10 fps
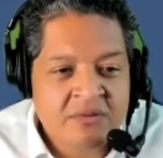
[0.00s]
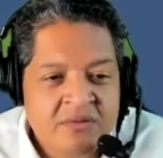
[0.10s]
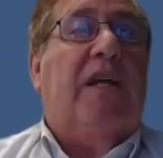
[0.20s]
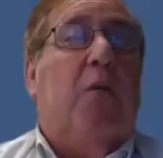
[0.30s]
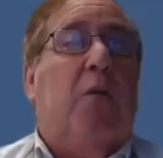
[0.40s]

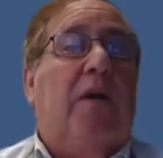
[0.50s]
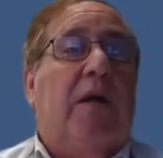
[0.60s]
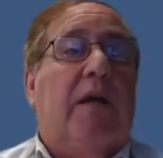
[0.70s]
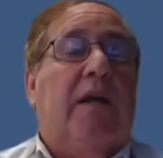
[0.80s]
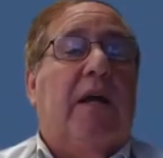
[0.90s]
Well, you know
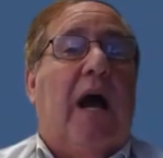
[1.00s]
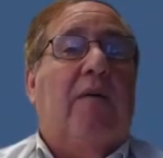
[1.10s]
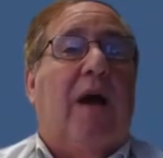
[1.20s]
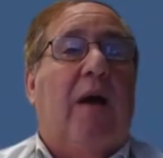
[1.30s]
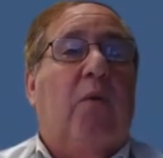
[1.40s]
what?
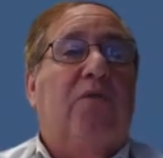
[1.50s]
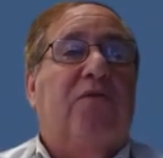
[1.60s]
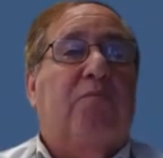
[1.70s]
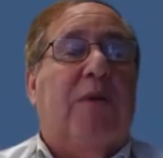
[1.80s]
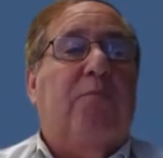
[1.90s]
I
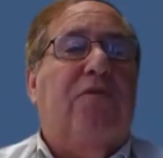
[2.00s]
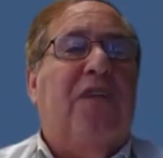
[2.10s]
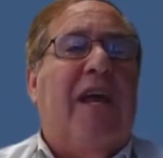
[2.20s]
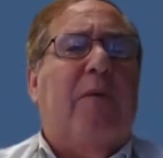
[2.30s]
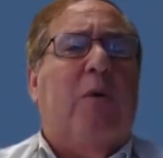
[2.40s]
always, people
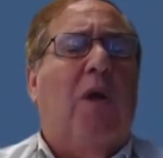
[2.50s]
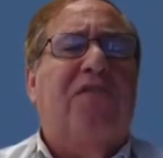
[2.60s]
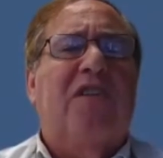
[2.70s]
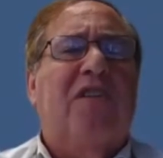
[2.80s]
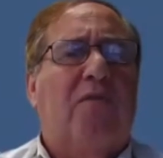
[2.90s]
say to me,
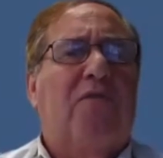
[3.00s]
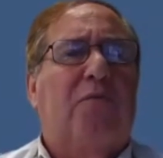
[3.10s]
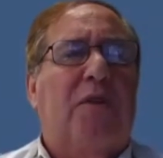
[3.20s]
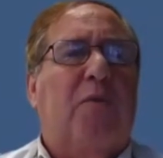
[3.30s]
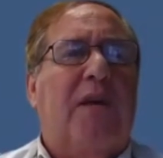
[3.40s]
what's the
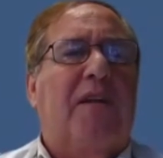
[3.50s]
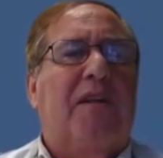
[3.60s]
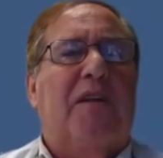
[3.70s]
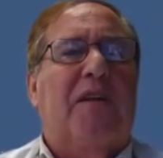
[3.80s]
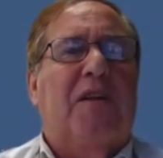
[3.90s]
difference
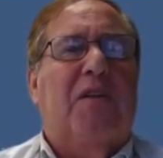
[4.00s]
between